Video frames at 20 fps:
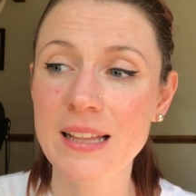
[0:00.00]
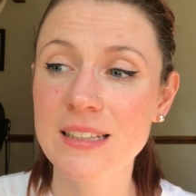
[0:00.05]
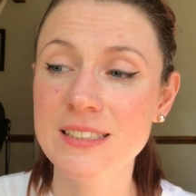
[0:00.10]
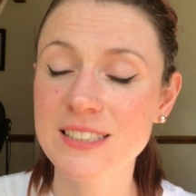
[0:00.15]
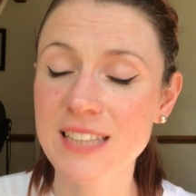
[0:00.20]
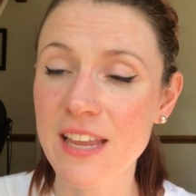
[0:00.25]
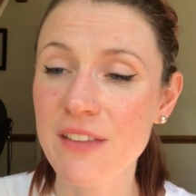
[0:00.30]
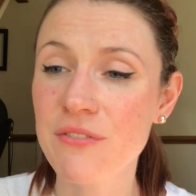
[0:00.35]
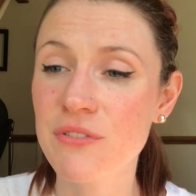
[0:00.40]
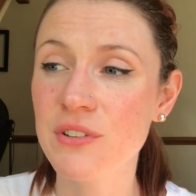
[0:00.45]

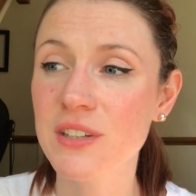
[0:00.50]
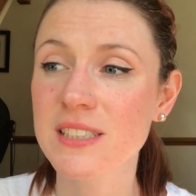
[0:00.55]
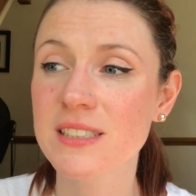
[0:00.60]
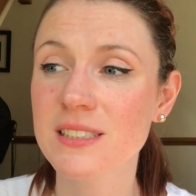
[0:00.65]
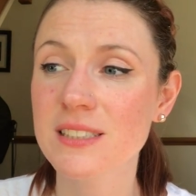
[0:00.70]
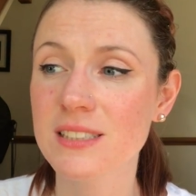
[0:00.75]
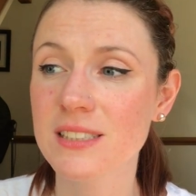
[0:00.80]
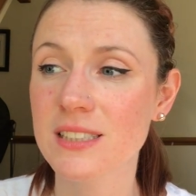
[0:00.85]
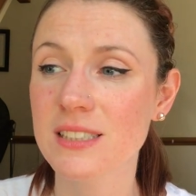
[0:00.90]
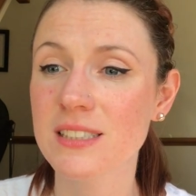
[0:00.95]
say for
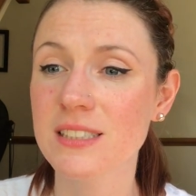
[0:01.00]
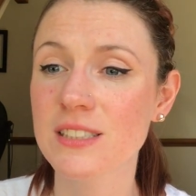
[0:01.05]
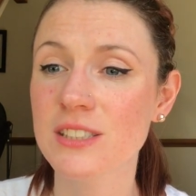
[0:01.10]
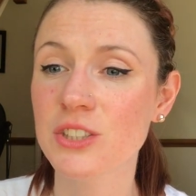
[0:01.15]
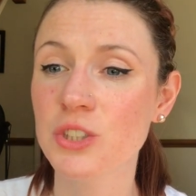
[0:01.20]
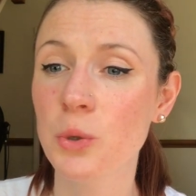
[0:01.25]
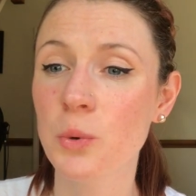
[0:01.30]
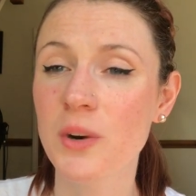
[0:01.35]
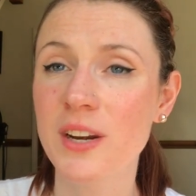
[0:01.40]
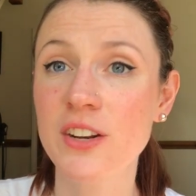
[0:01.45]

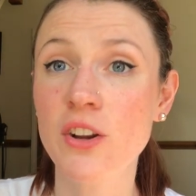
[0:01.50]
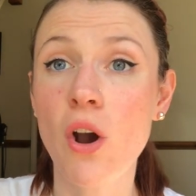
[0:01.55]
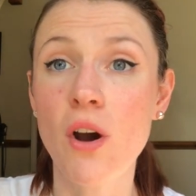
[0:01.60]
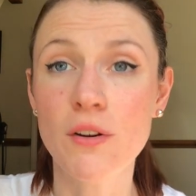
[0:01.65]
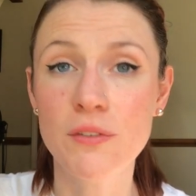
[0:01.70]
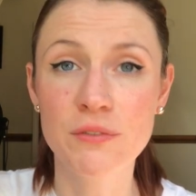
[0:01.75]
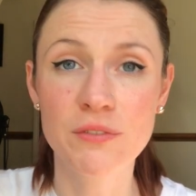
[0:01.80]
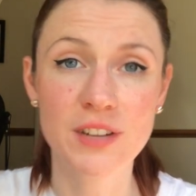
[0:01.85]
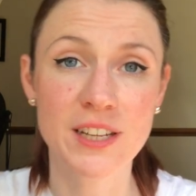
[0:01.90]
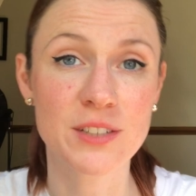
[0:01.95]
instance, you're in
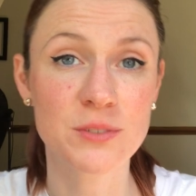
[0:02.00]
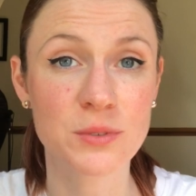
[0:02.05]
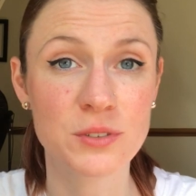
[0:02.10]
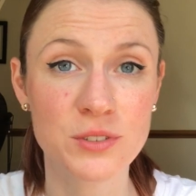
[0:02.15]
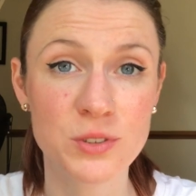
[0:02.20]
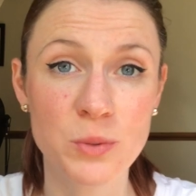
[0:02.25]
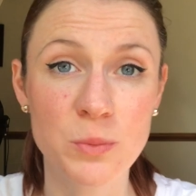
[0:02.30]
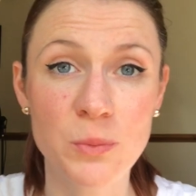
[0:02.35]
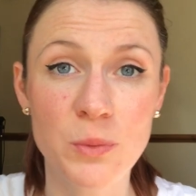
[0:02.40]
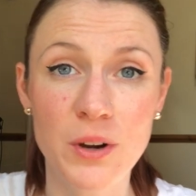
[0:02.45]
conflict with
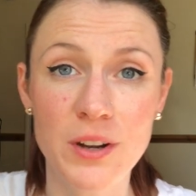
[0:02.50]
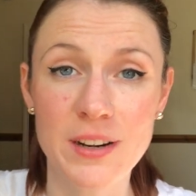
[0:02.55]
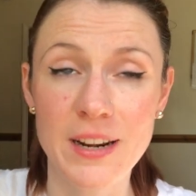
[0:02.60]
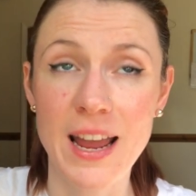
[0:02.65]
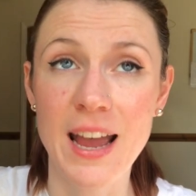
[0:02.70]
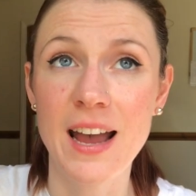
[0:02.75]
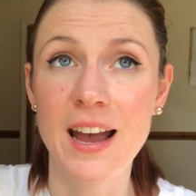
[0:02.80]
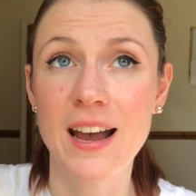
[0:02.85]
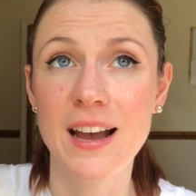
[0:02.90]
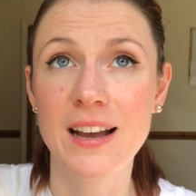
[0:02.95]
someone
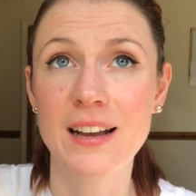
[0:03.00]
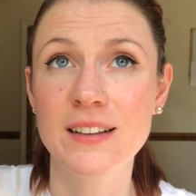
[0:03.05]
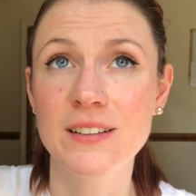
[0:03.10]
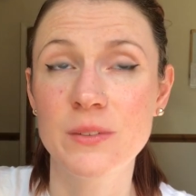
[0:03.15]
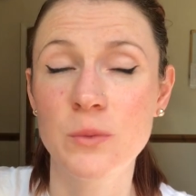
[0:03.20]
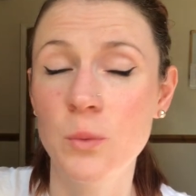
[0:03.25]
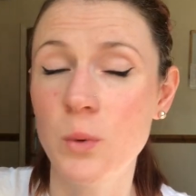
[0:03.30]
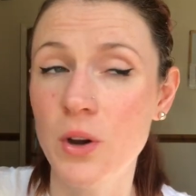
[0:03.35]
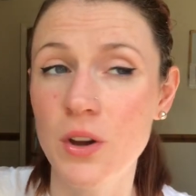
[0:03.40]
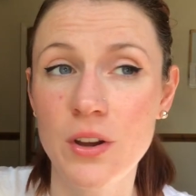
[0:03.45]
at
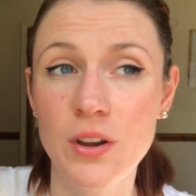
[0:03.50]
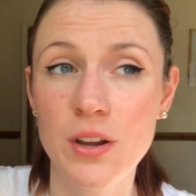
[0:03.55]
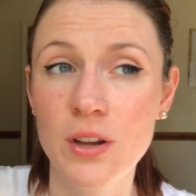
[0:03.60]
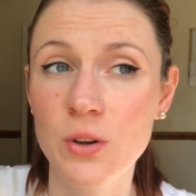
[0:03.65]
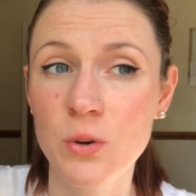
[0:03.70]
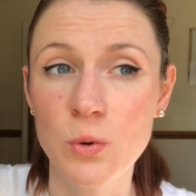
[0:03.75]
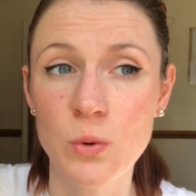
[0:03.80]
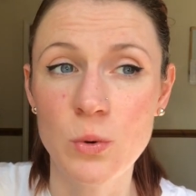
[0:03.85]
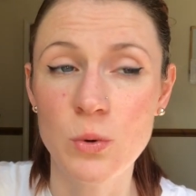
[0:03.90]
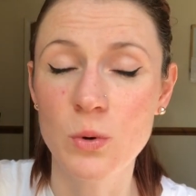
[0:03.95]

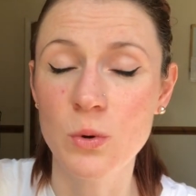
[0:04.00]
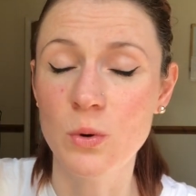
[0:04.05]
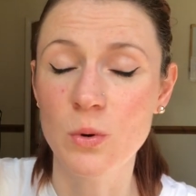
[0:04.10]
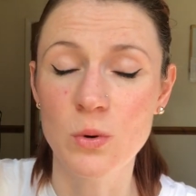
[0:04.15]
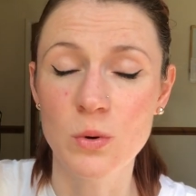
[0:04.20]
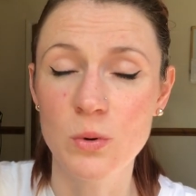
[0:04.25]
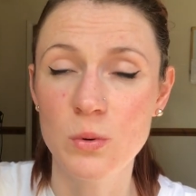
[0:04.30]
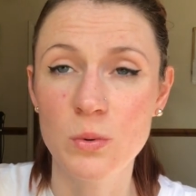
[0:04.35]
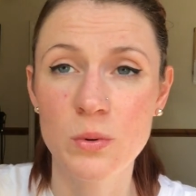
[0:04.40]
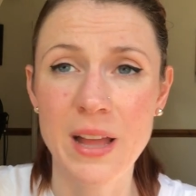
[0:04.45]
work
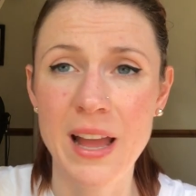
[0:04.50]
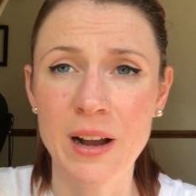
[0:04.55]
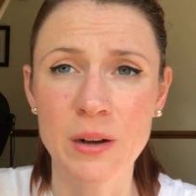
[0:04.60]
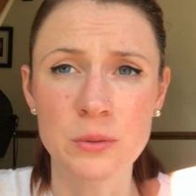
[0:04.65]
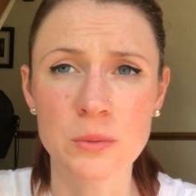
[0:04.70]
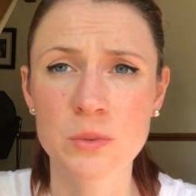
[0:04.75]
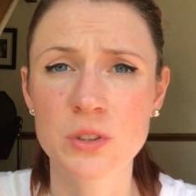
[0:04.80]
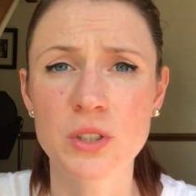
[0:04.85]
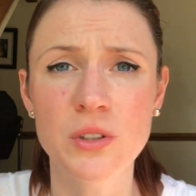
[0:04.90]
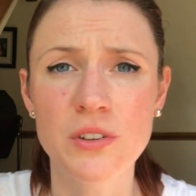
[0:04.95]
or
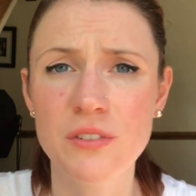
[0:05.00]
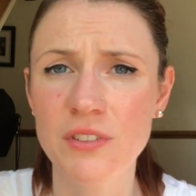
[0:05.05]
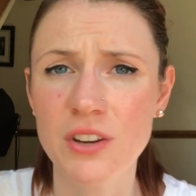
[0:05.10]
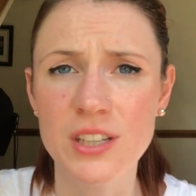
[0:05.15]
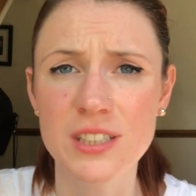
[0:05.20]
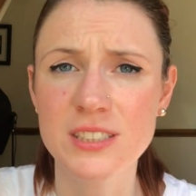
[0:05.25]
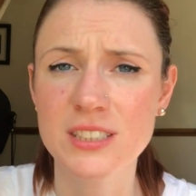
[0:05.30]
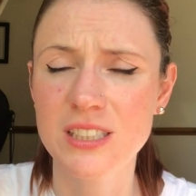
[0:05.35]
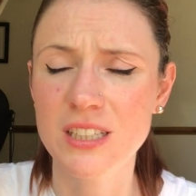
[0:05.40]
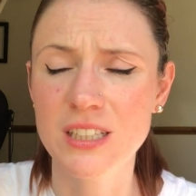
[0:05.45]
out with
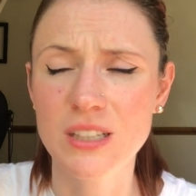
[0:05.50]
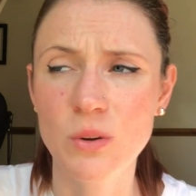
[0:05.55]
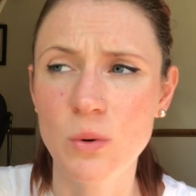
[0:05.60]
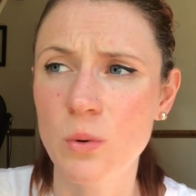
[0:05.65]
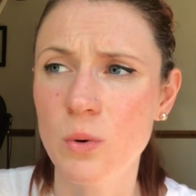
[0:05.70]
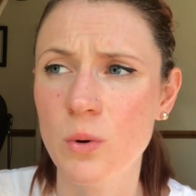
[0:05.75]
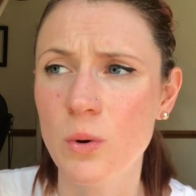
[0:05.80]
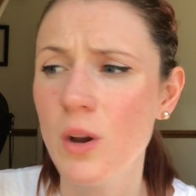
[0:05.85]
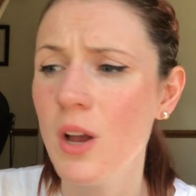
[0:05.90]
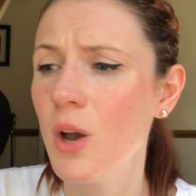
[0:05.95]
university
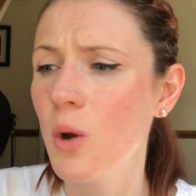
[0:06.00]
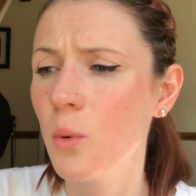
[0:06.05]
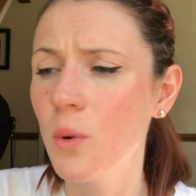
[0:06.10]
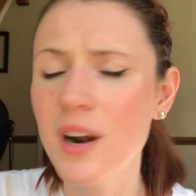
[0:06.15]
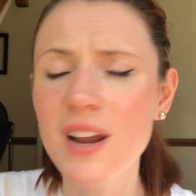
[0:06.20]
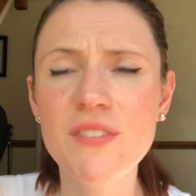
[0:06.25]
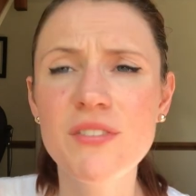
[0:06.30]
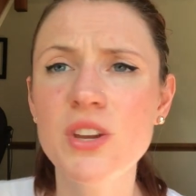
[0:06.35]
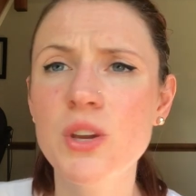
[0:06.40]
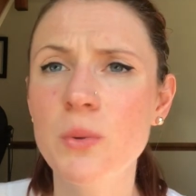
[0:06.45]
or
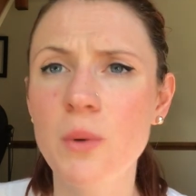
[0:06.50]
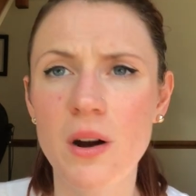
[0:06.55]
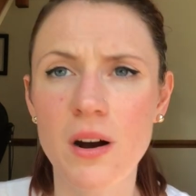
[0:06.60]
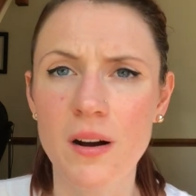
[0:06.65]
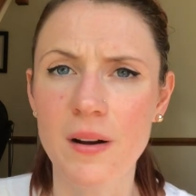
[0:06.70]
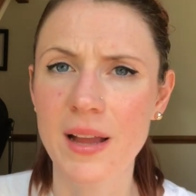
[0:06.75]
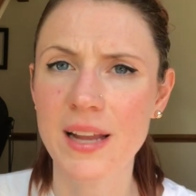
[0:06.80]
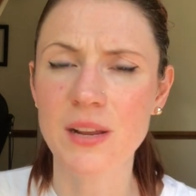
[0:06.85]
wherever you are.